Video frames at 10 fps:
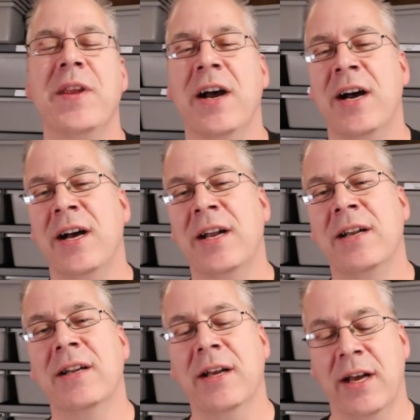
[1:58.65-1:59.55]

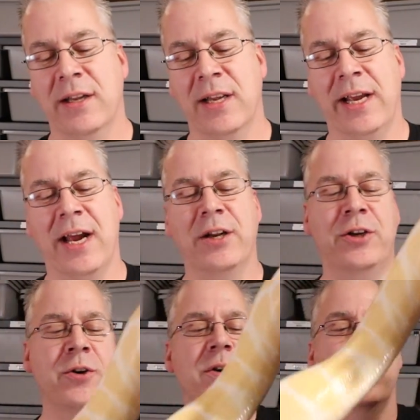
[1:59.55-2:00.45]
on like on
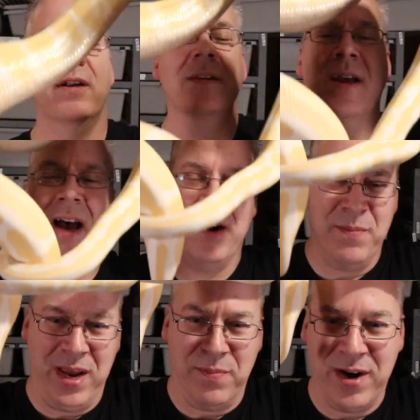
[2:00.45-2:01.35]
Google, how to
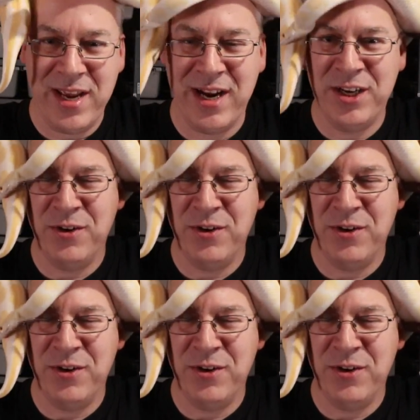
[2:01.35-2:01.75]
make money on